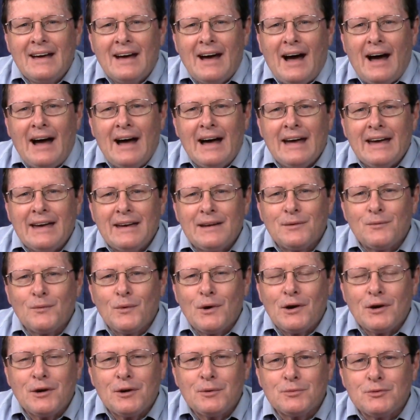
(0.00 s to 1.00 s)
Hi, and
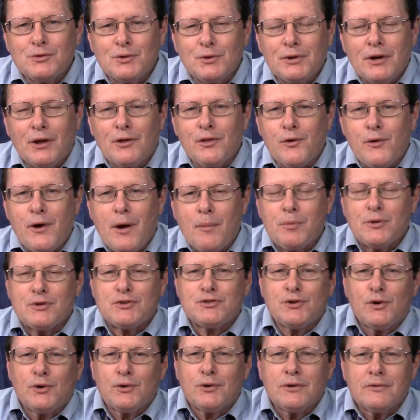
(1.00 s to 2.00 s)
welcome to another
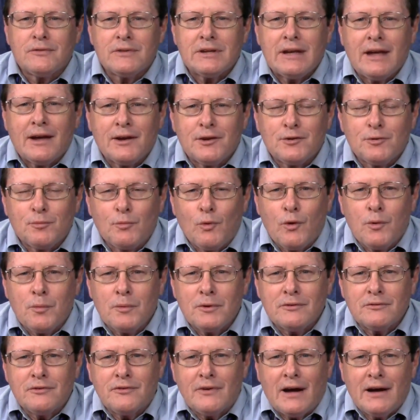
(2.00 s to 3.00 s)
episode of the Ex
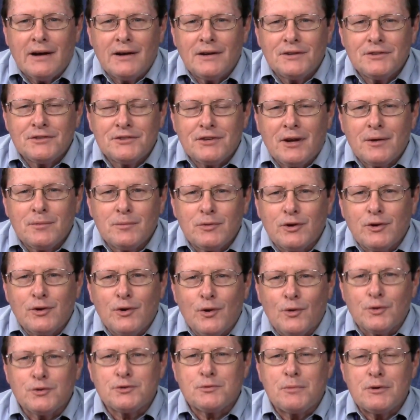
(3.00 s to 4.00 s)
Mormon Files. I'm your
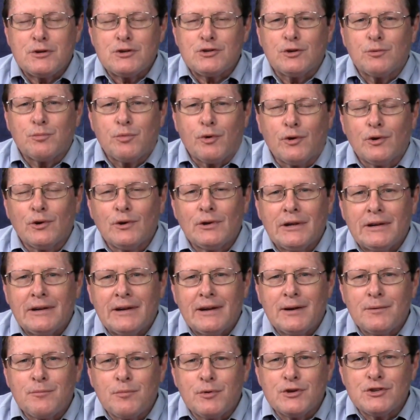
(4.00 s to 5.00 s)
host, Bishop Earl, and
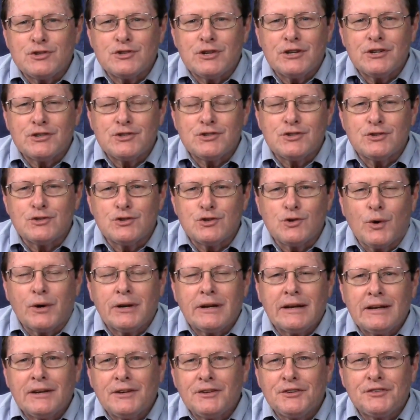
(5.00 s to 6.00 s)
I appreciate you
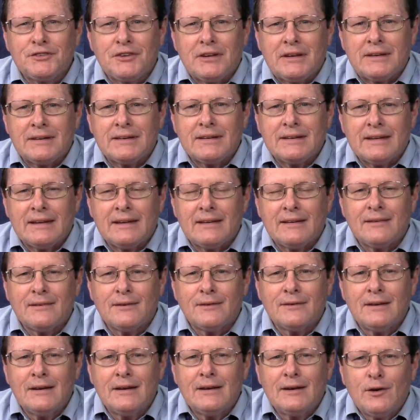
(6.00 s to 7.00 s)
joining us. And uh,
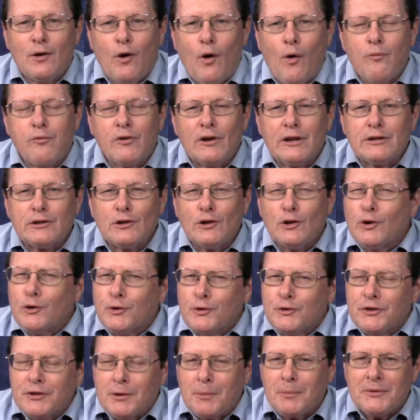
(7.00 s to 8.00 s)
hopefully, you'll
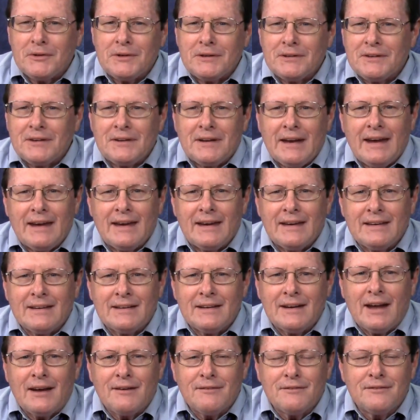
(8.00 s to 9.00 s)
learn something today.
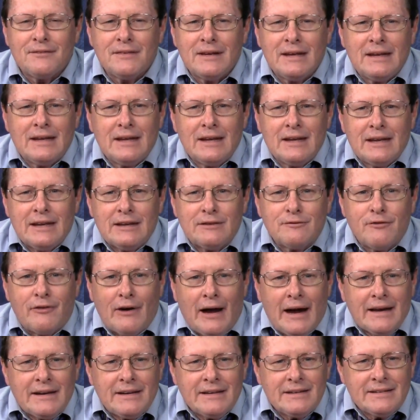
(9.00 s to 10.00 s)
And I've
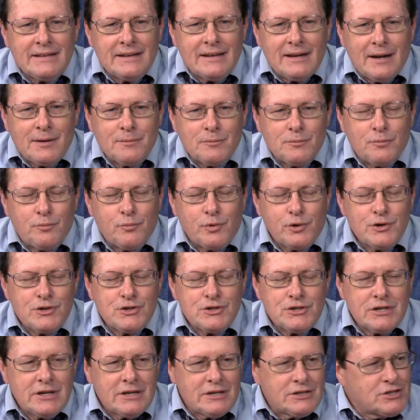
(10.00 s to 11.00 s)
invited, and I
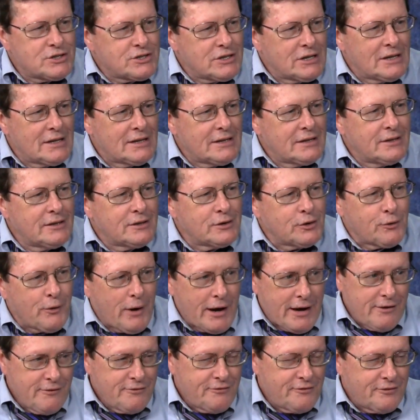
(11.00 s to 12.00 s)
appreciate Sheila
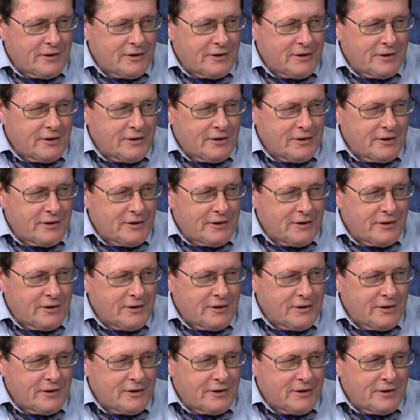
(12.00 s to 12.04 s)
Graef